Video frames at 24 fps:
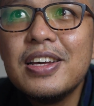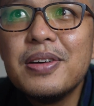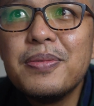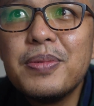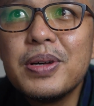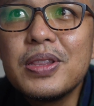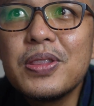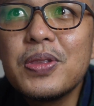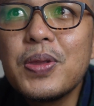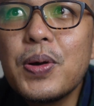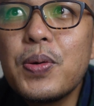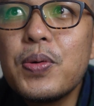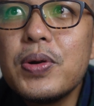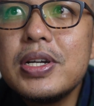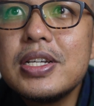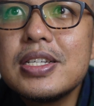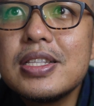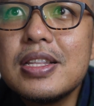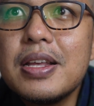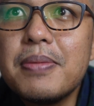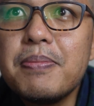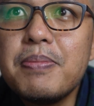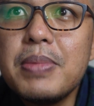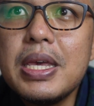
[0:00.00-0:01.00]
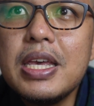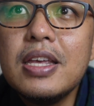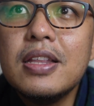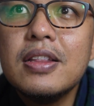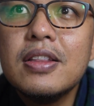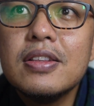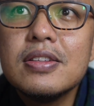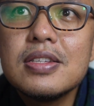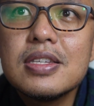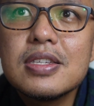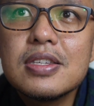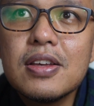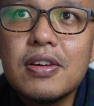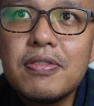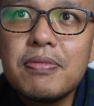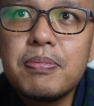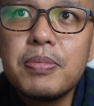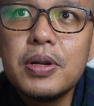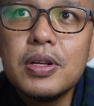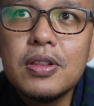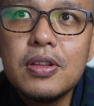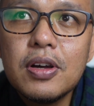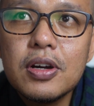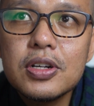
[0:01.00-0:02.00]
but towards the means of
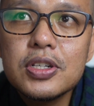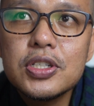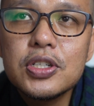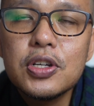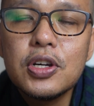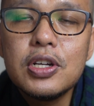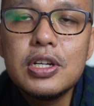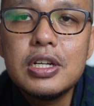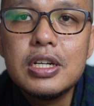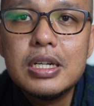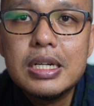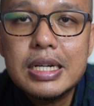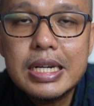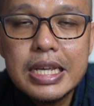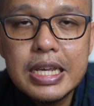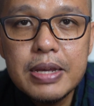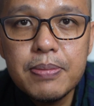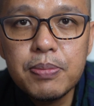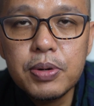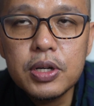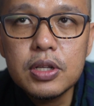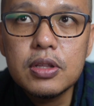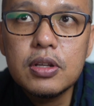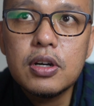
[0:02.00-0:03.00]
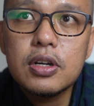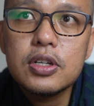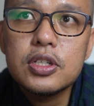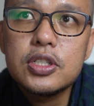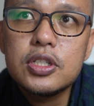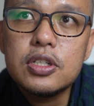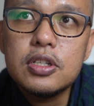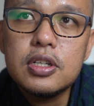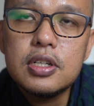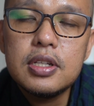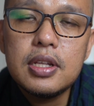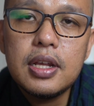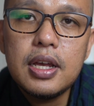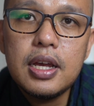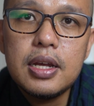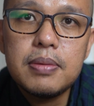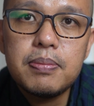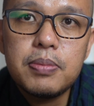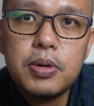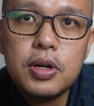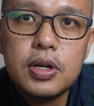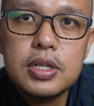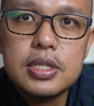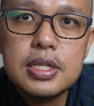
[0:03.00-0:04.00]
production, reproduction,
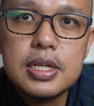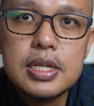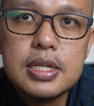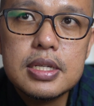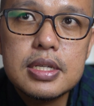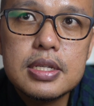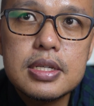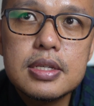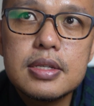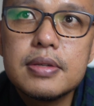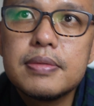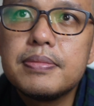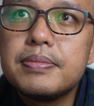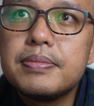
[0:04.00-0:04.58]
and process.